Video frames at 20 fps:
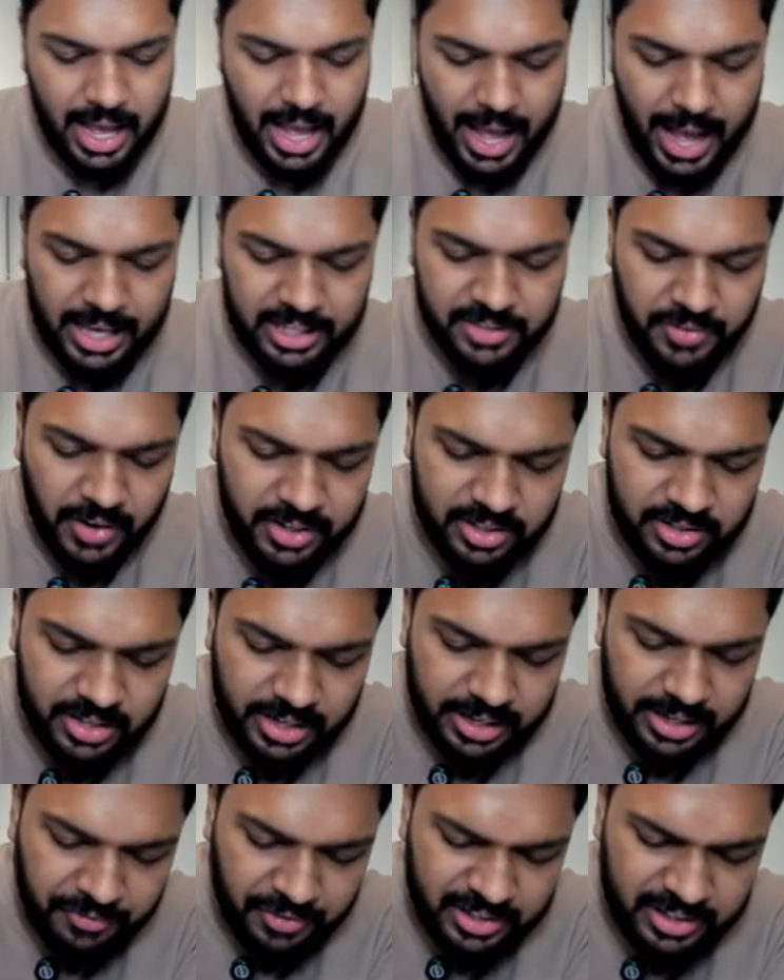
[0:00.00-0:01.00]
As far as
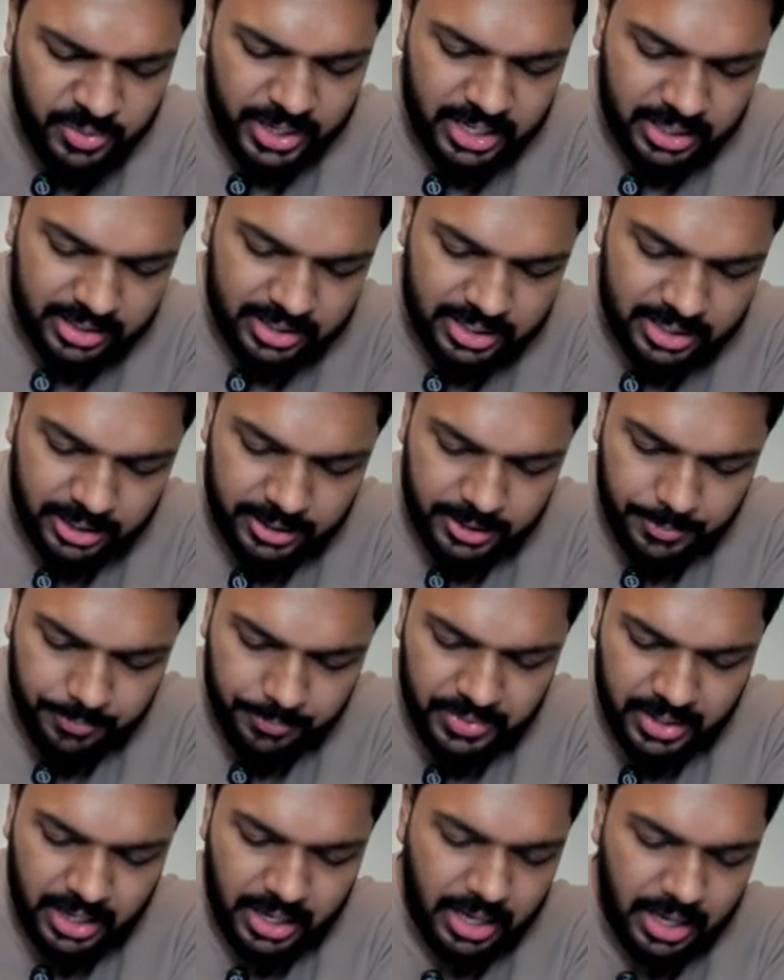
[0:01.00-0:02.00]
refunds were concerned,
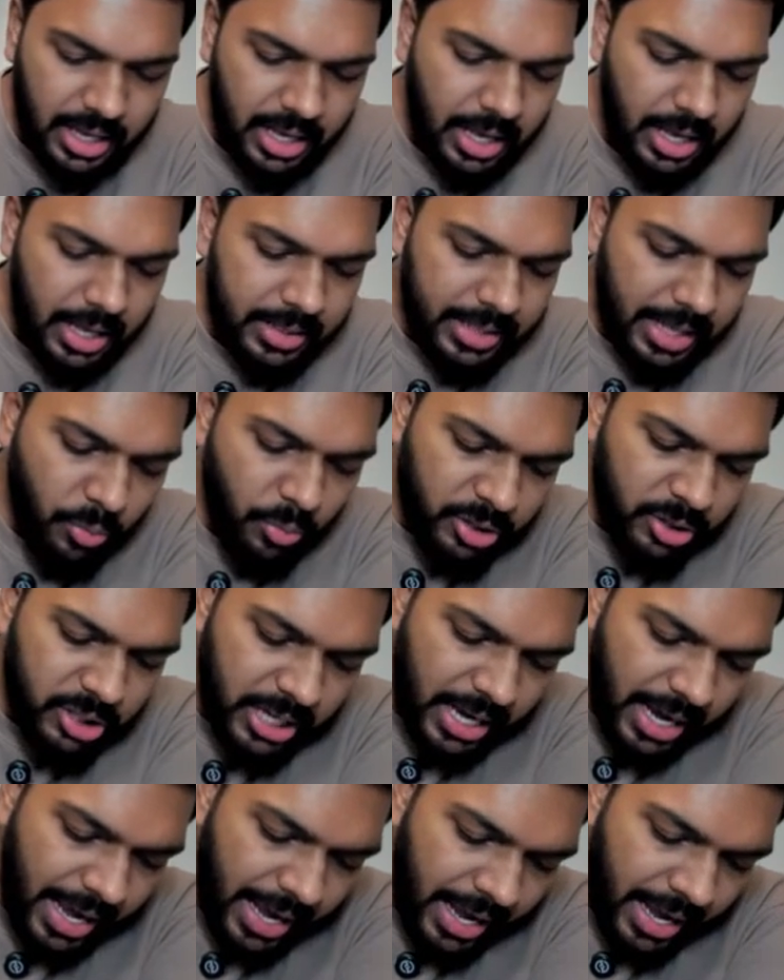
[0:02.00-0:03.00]
there was
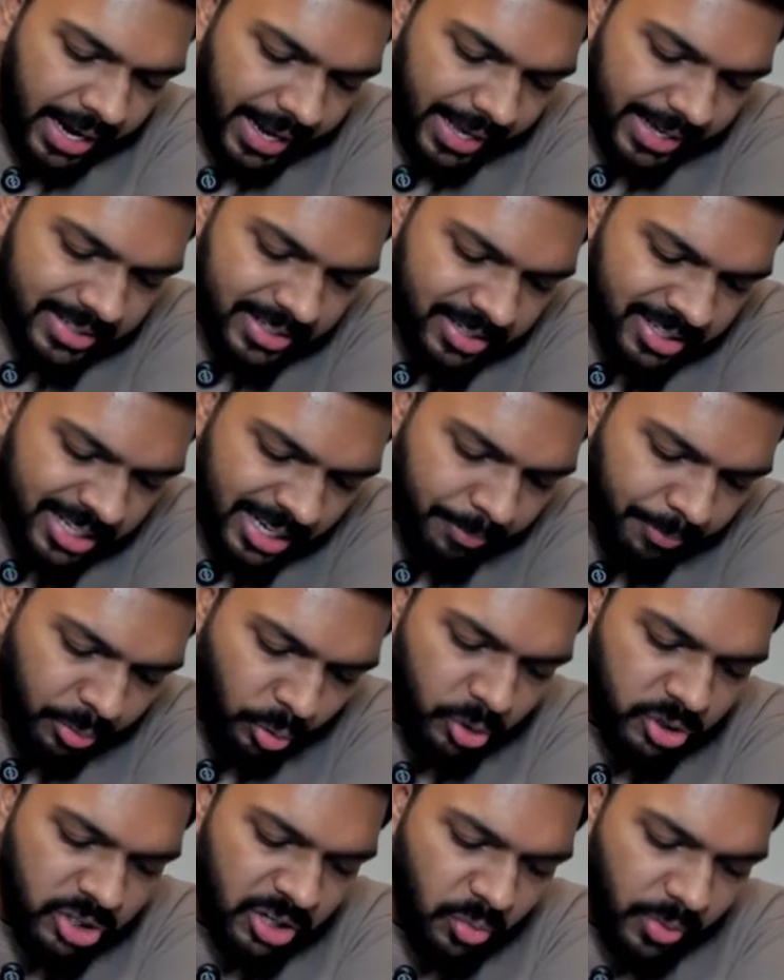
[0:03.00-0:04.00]
an existing
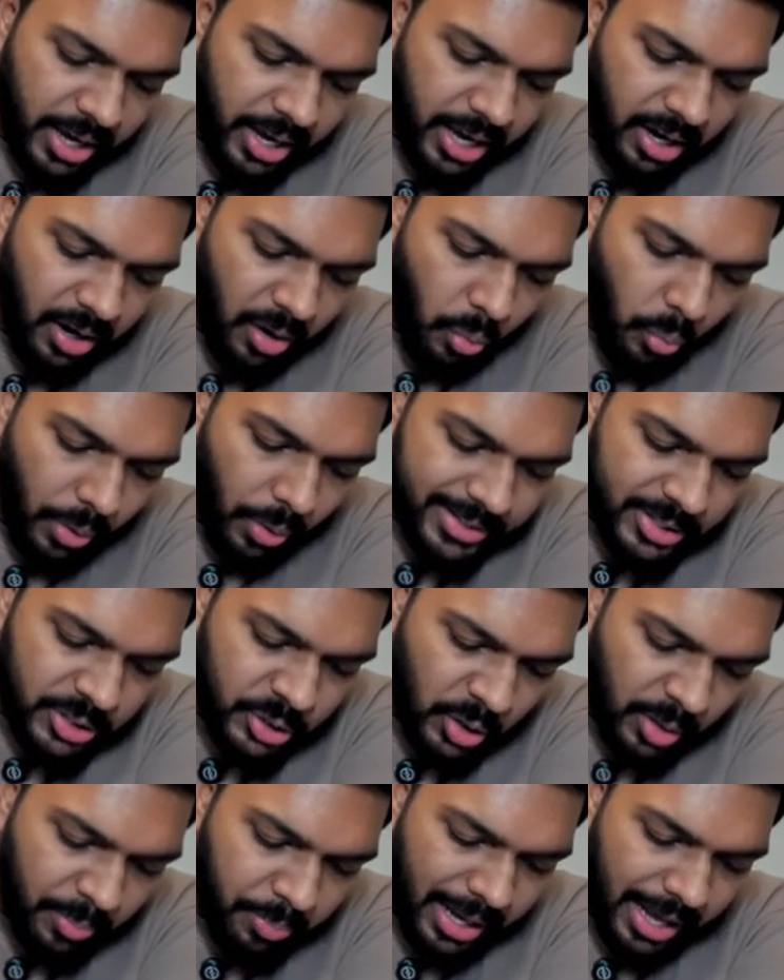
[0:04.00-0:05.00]
provision where once
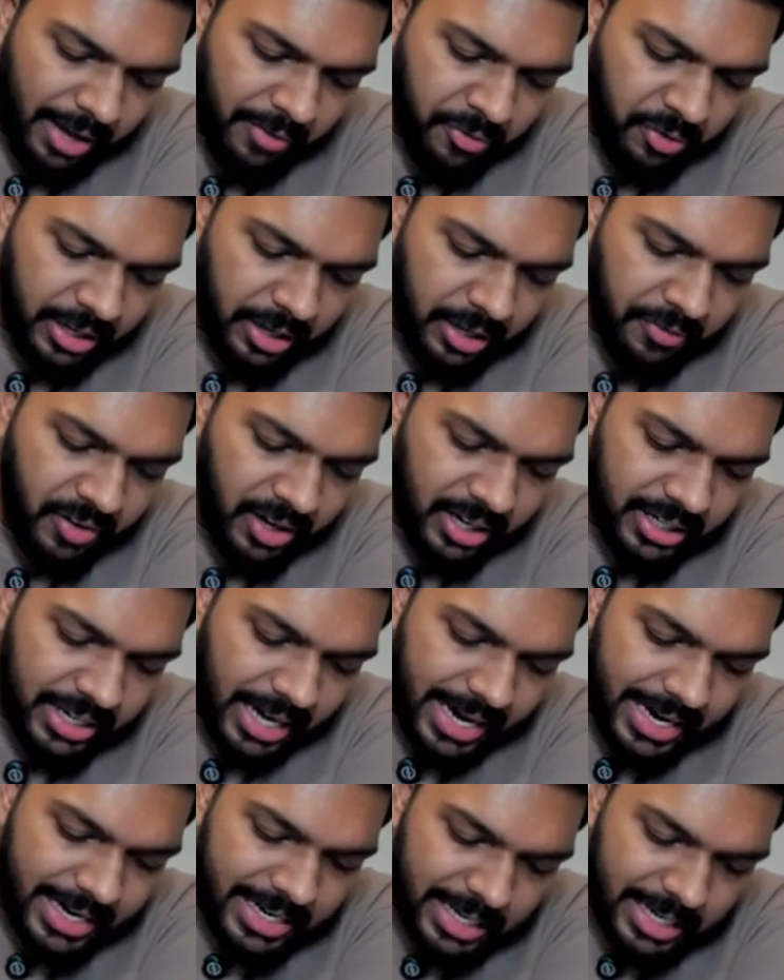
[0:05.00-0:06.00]
you apply for refund,
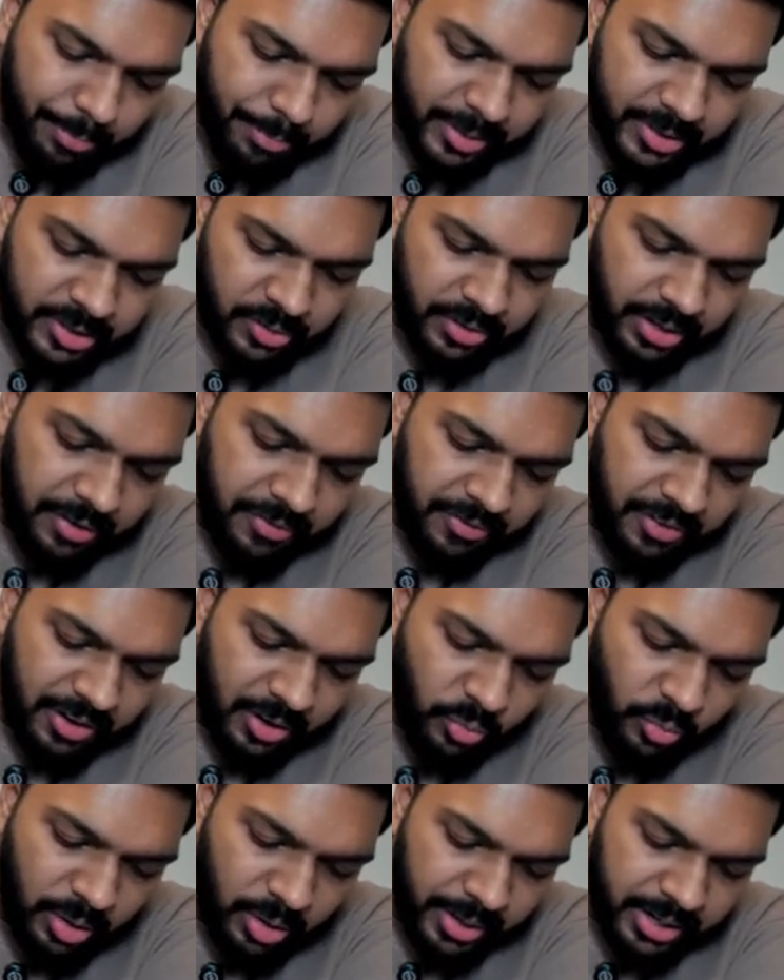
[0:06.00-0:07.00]
90% of refund
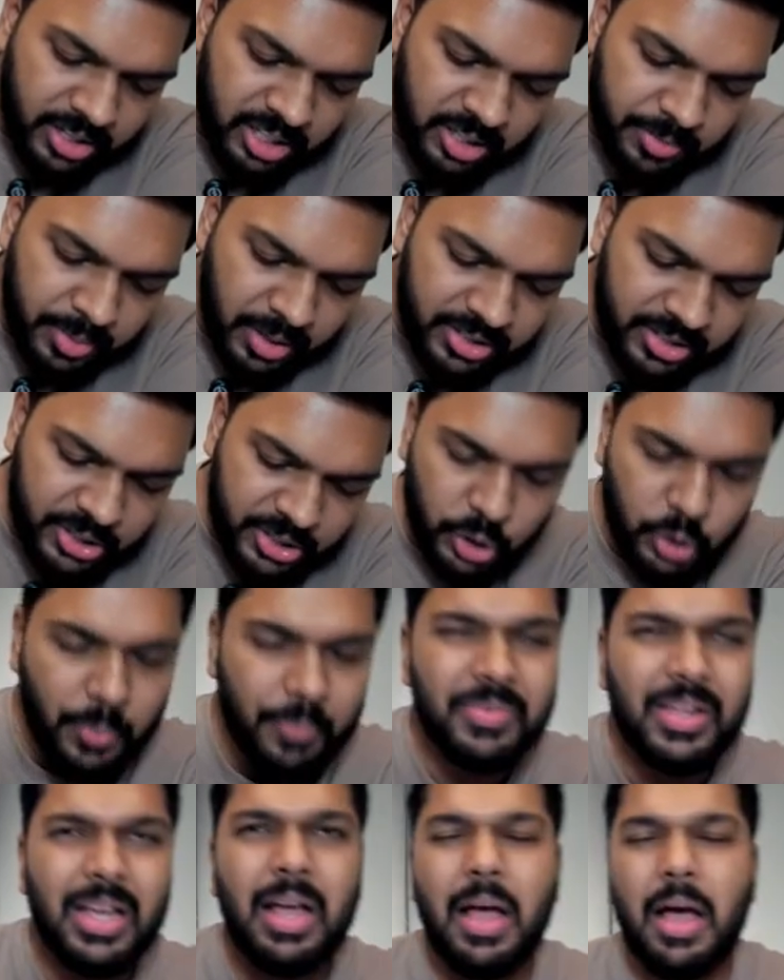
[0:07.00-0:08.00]
will be disbursed to you.
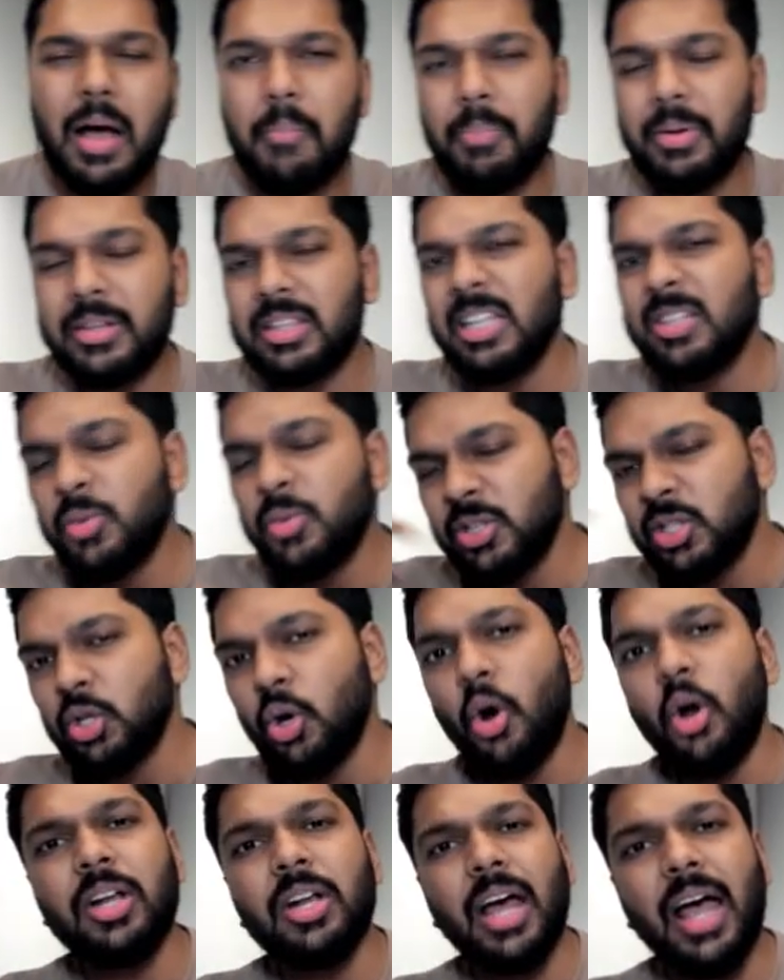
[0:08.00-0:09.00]
But this was
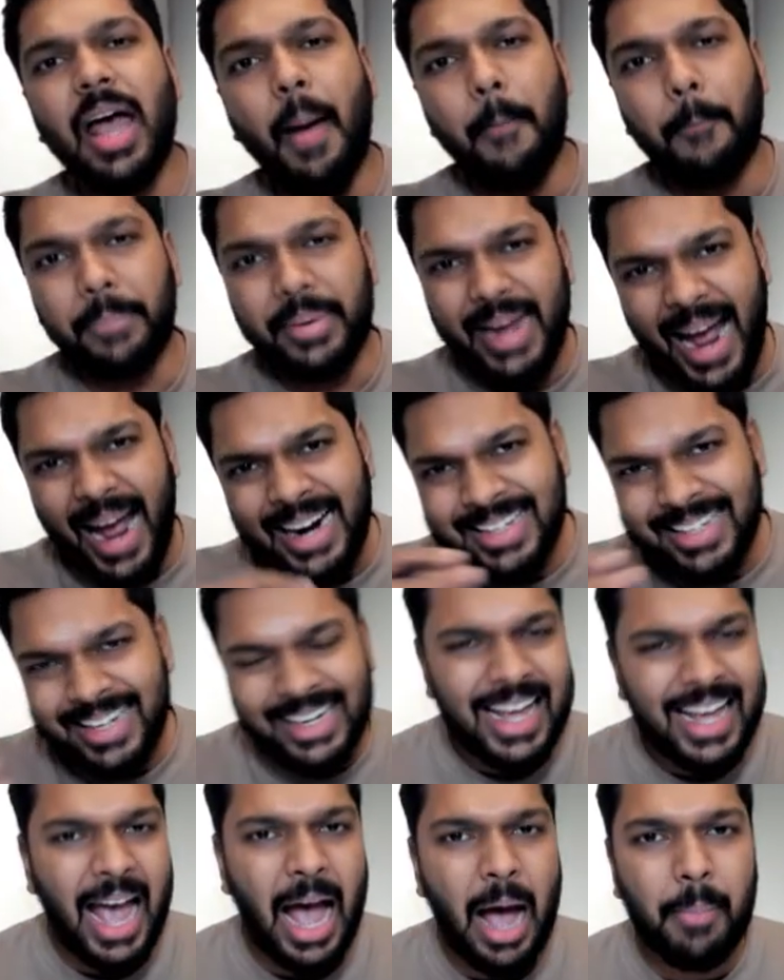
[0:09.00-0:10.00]
not
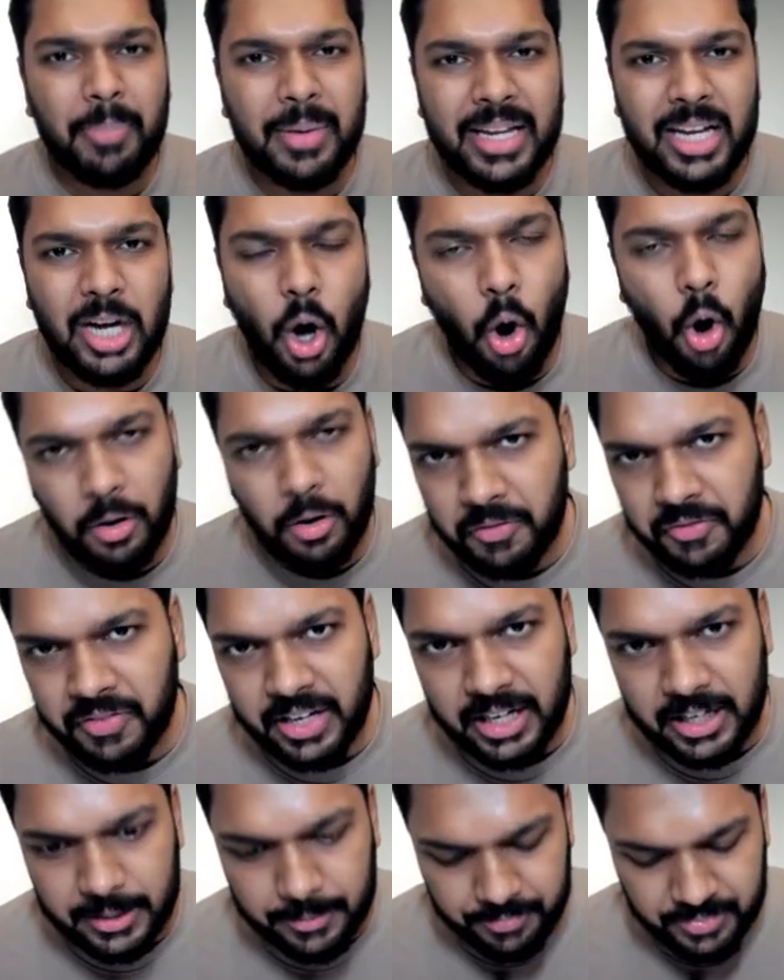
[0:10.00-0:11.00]
practically happening on
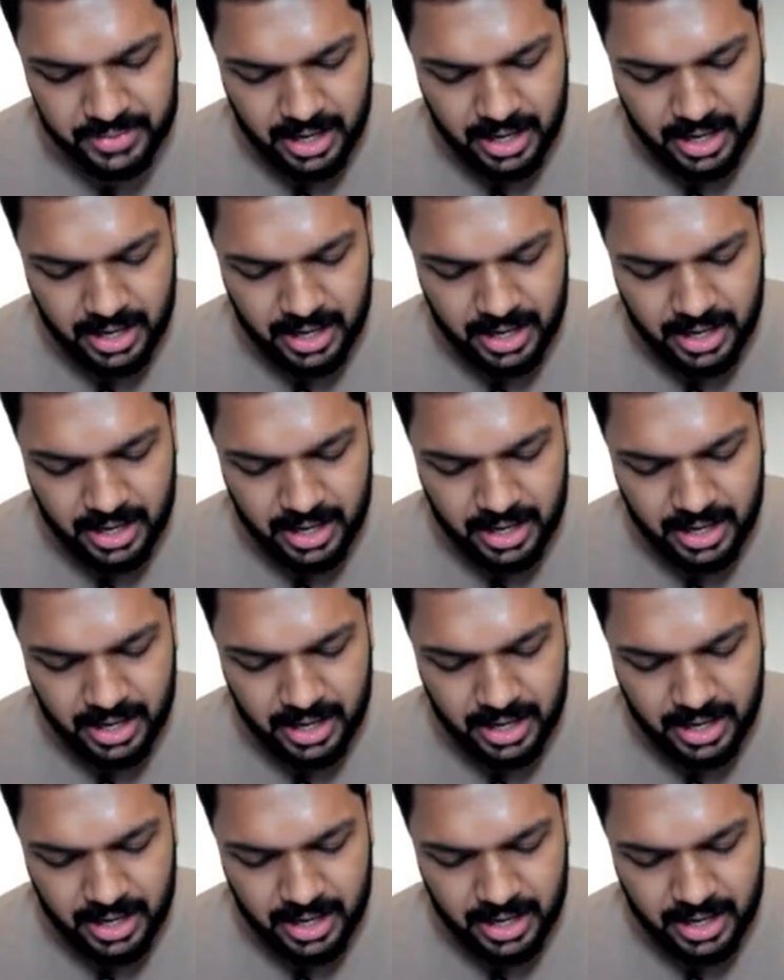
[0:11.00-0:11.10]
field.